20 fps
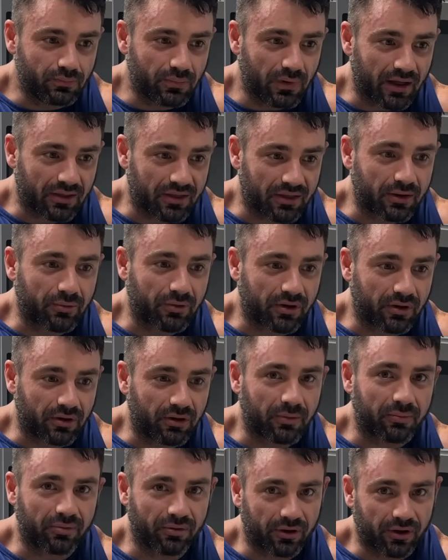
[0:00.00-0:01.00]
think we're going to
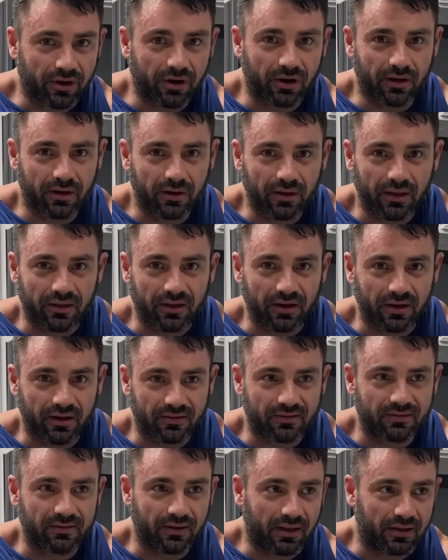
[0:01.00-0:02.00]
look pretty good. I
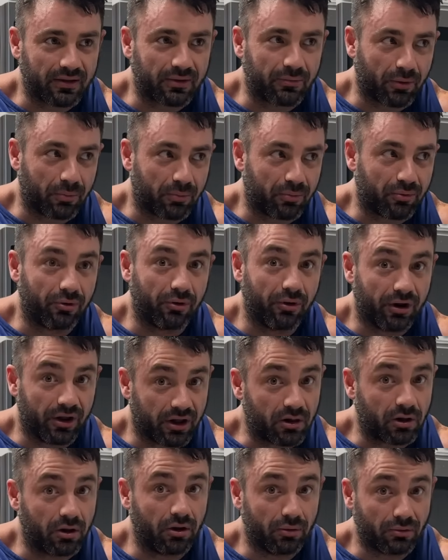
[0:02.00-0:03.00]
think we're pretty
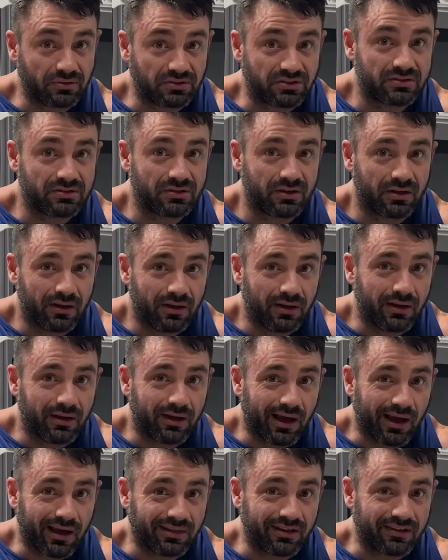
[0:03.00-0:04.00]
close
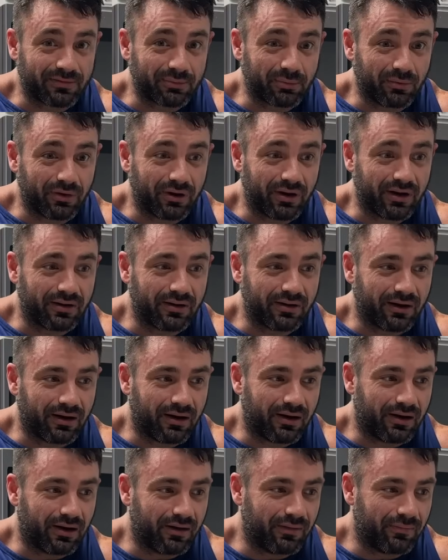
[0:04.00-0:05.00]
at this point.
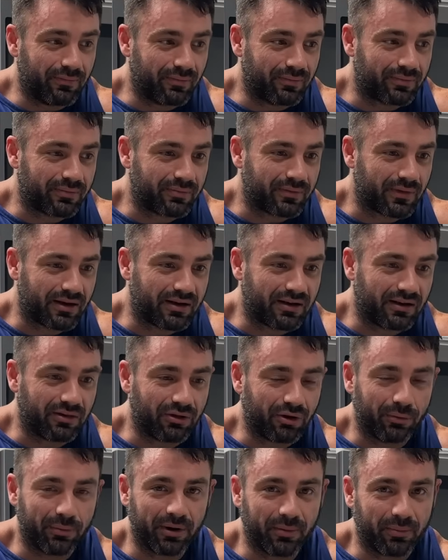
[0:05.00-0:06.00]
I did a
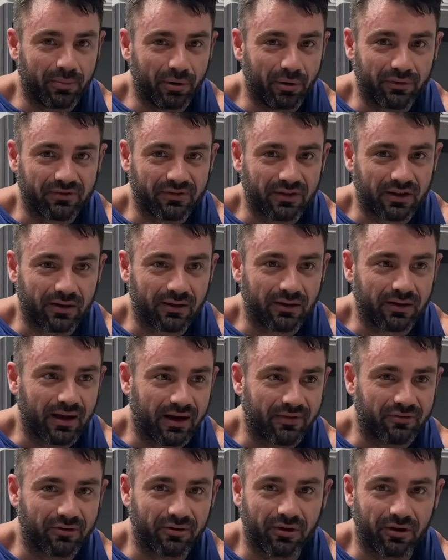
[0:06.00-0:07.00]
little bit of posing
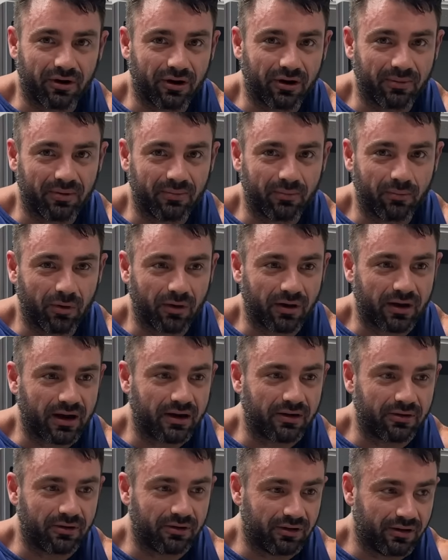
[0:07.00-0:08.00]
after the arm
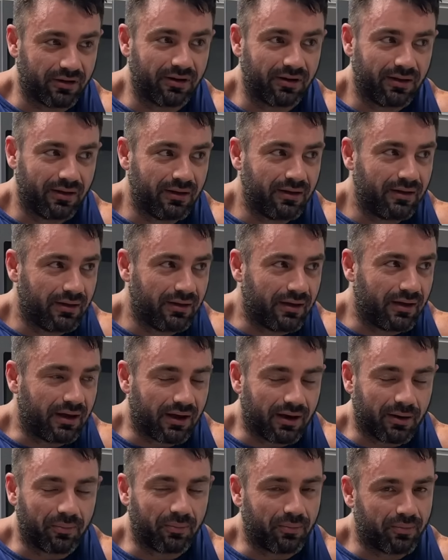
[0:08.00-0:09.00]
workout earlier,
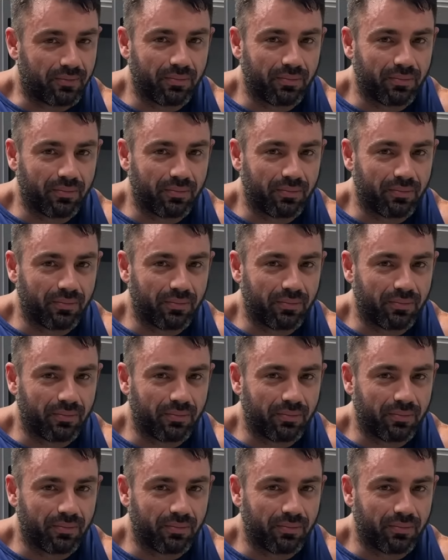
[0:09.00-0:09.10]
and